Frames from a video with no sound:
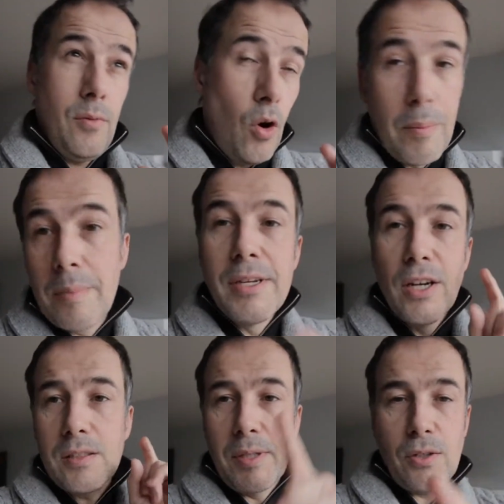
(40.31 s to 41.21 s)
Or maybe
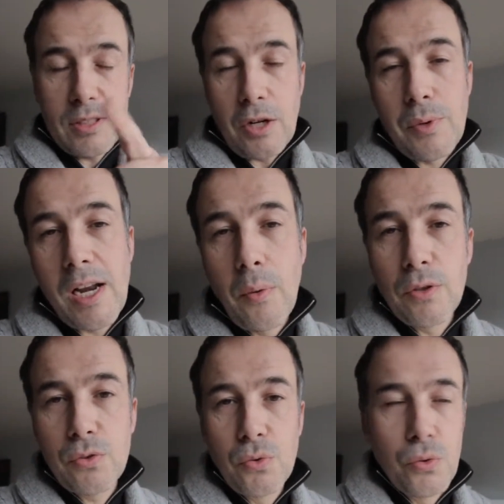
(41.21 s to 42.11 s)
not, because I really
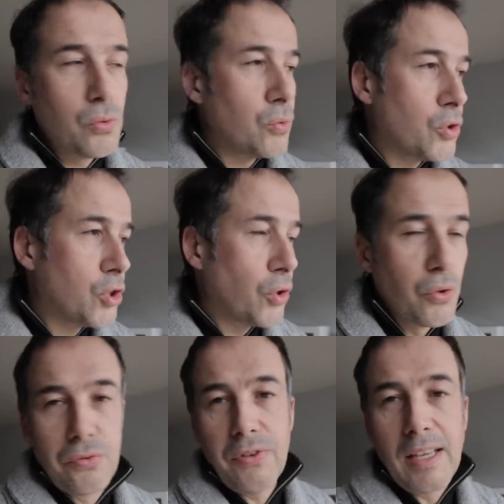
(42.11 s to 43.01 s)
want to show
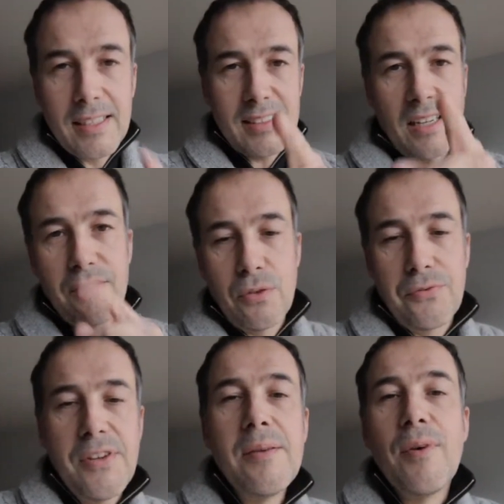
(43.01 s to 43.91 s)
you things and to
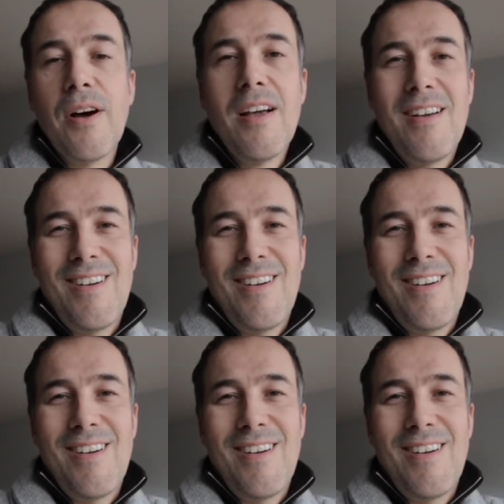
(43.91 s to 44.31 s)
film